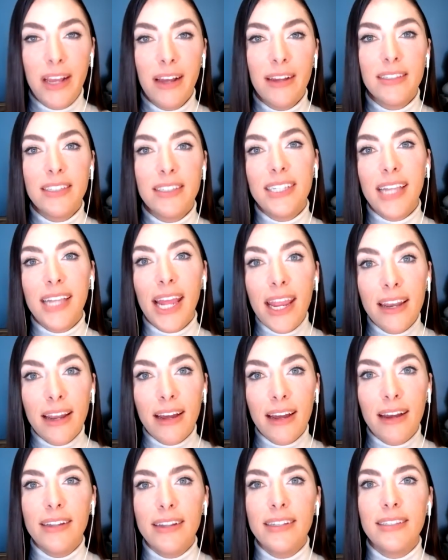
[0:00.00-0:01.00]
because
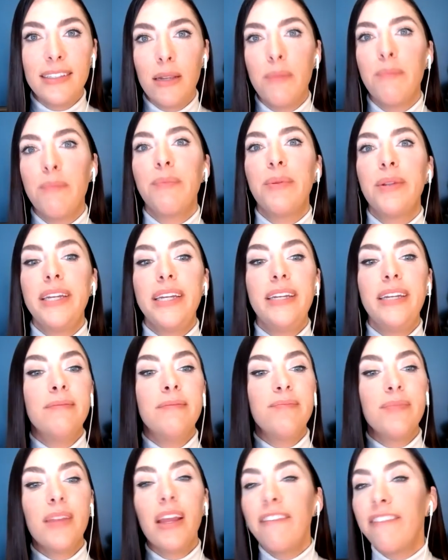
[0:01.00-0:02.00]
data is
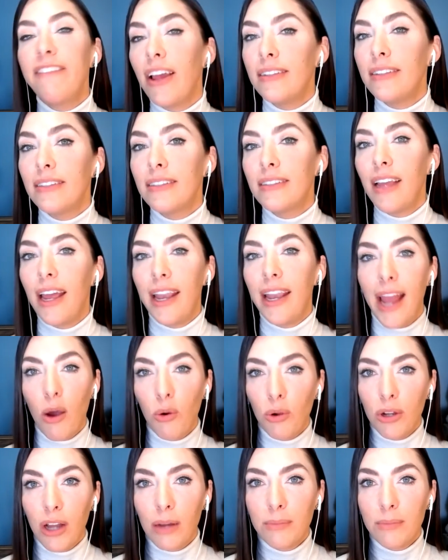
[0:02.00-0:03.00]
simply events and
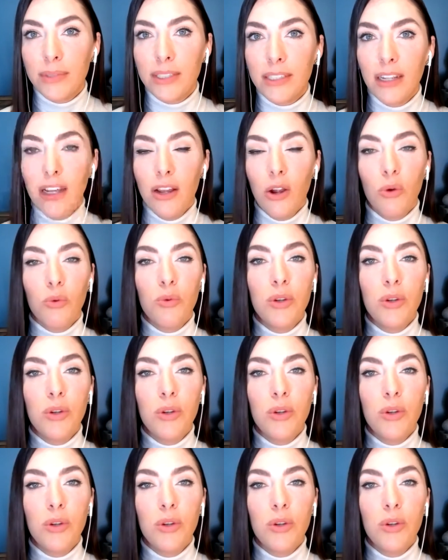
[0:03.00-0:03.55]
outcomes.